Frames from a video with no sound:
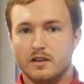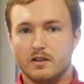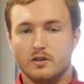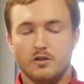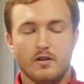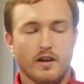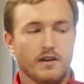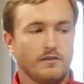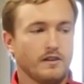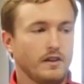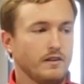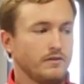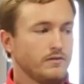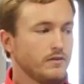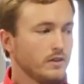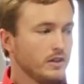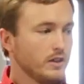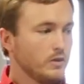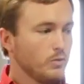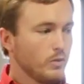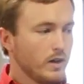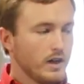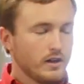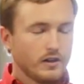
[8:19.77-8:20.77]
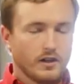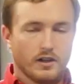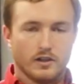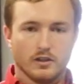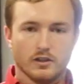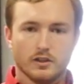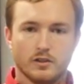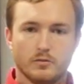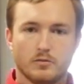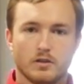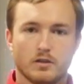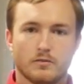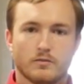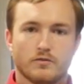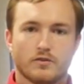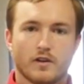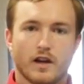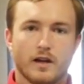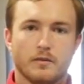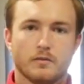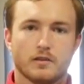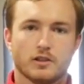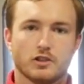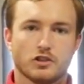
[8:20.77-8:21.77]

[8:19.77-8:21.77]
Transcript: You have a fully welded aluminum frame